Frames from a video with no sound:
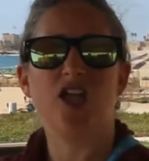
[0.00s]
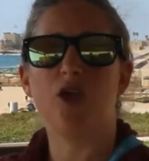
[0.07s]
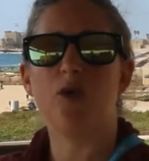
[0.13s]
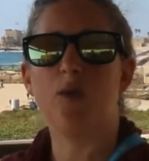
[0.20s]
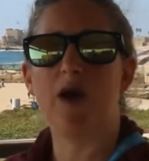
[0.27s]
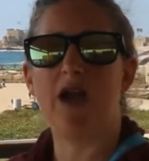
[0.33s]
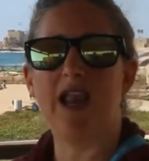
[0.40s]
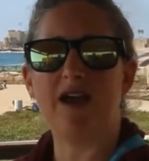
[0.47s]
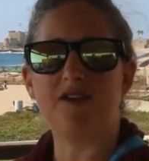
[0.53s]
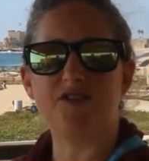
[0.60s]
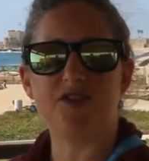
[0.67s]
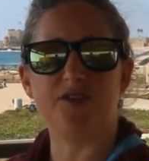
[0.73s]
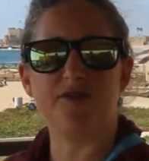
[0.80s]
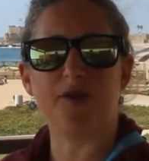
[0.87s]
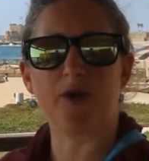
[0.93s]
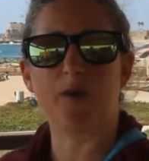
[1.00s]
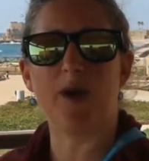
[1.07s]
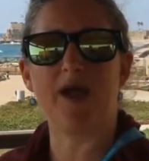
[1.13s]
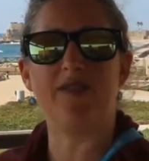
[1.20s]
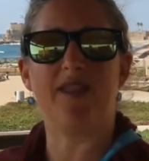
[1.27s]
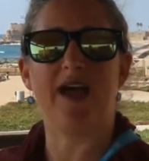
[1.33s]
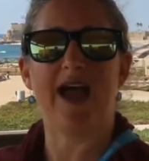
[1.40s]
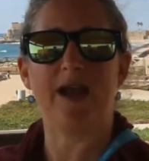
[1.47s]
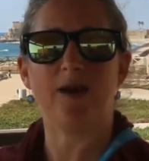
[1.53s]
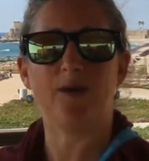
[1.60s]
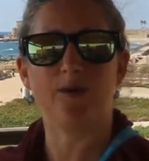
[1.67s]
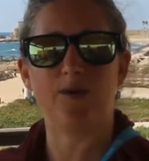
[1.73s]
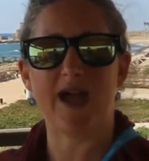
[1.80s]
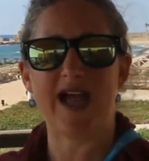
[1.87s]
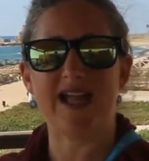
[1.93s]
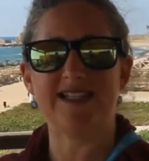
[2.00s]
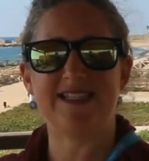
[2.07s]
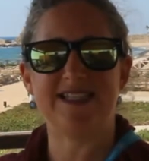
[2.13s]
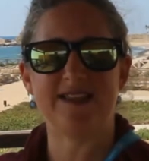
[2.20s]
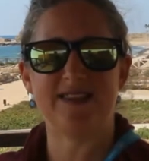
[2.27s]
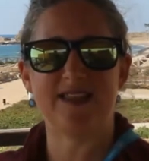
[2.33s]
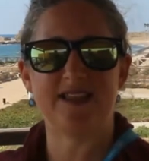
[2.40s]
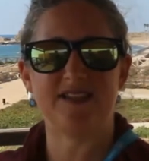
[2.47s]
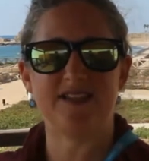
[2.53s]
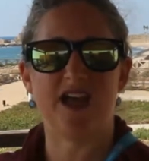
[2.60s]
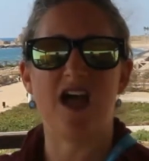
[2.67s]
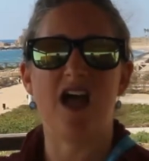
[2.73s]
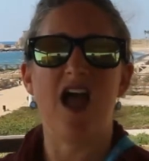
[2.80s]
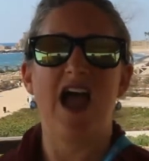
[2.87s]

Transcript: you were allowed to frequent the amphitheater,